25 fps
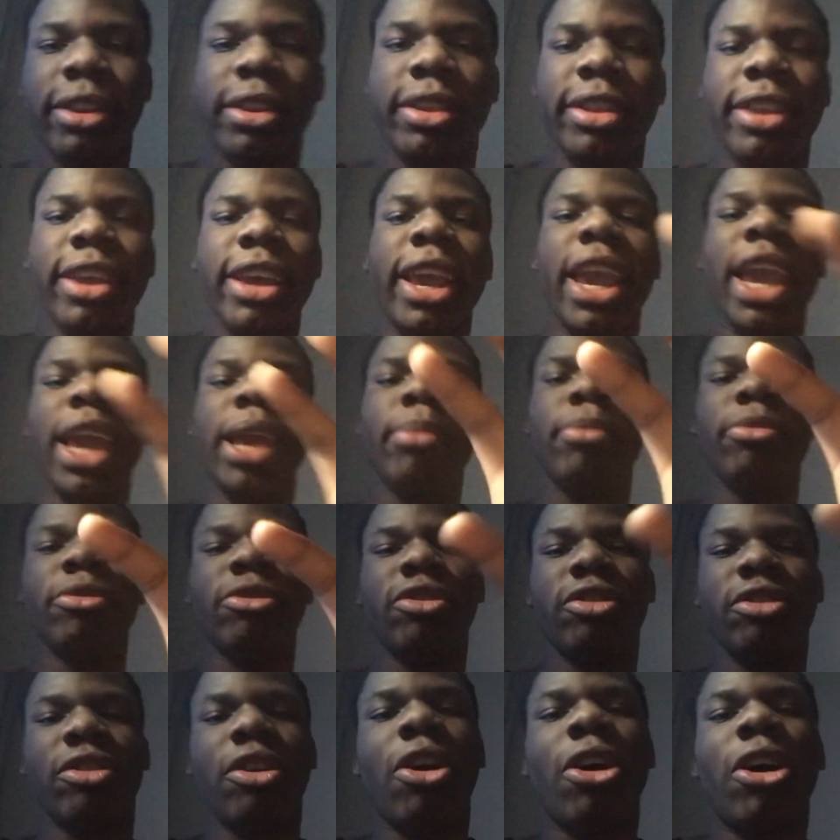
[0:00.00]
the game
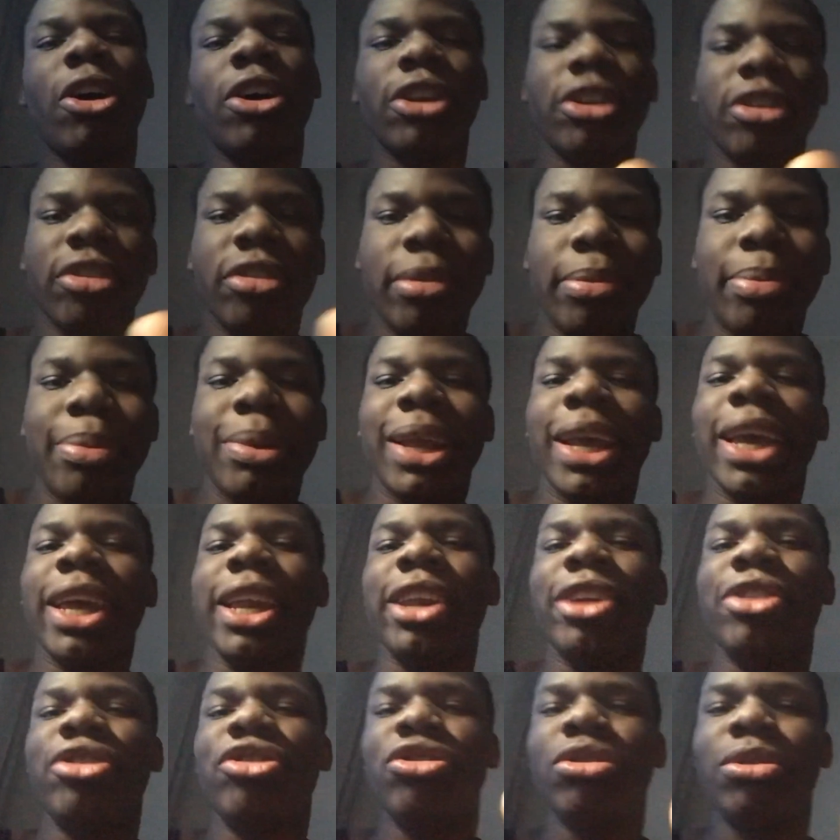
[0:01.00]
just harder to play and
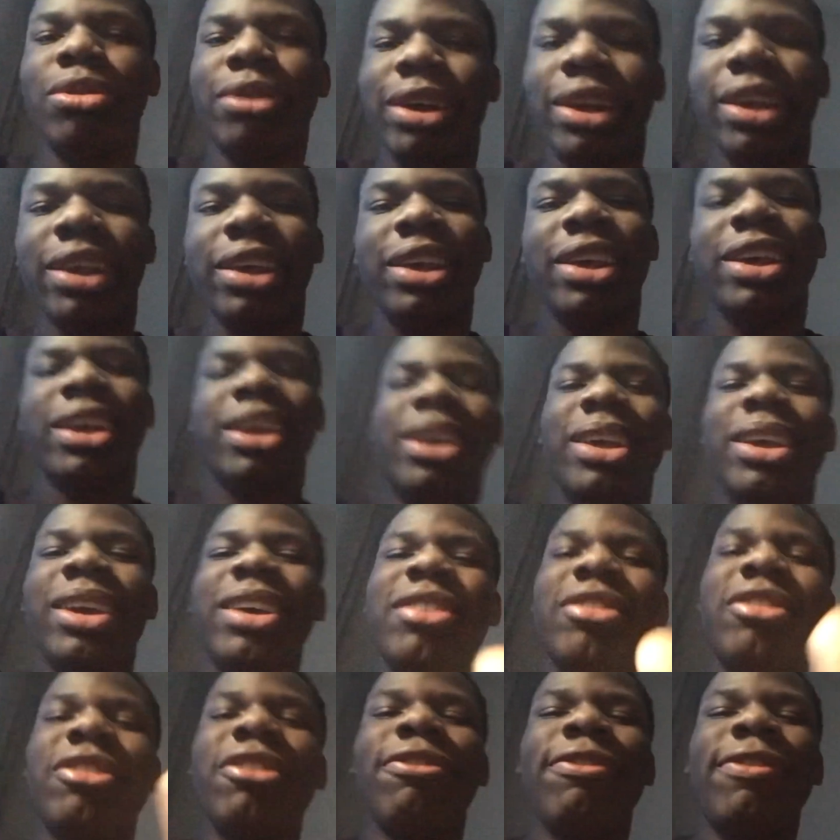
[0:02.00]
enjoy
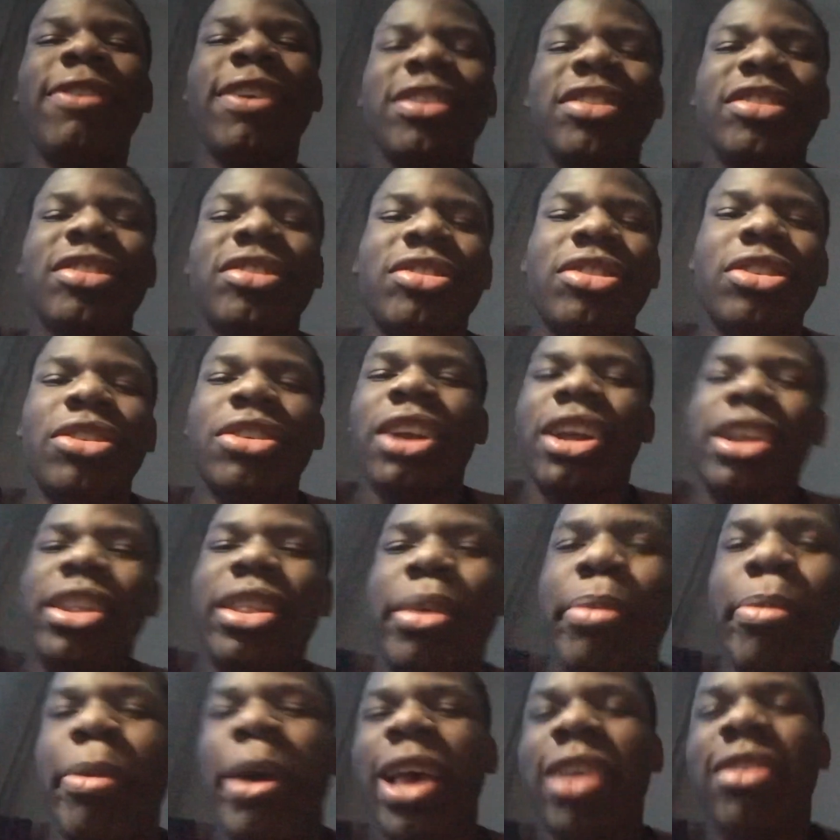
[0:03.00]
because the physics are not the
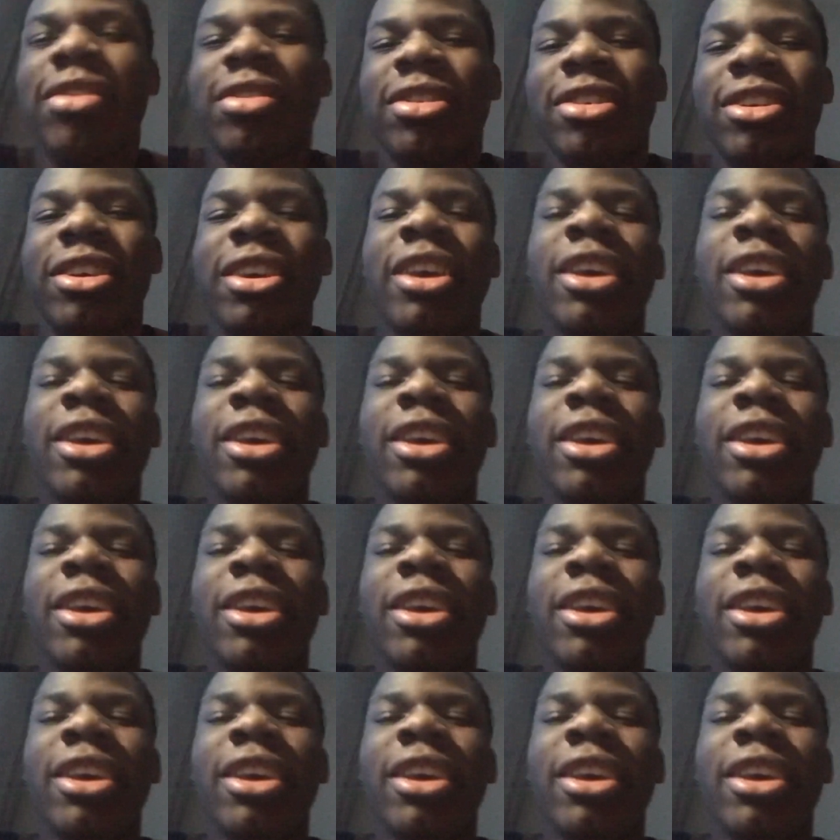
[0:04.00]
best.